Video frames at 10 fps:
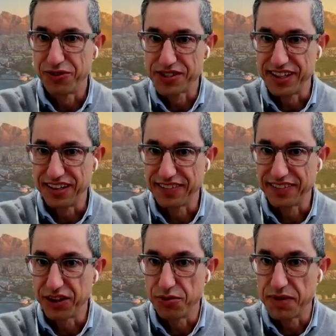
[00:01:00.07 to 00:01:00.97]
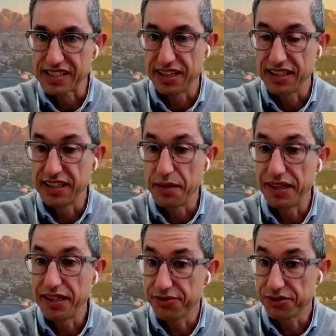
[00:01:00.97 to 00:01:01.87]
First thing, thank you, Meshkat and
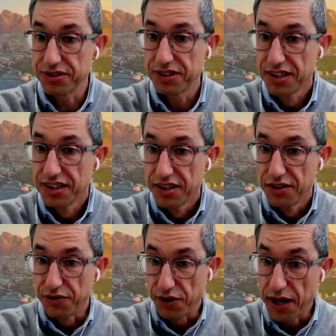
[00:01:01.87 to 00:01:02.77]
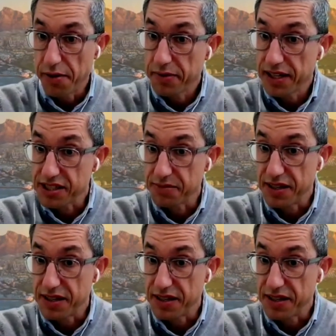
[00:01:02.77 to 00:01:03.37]
Emily, for having me.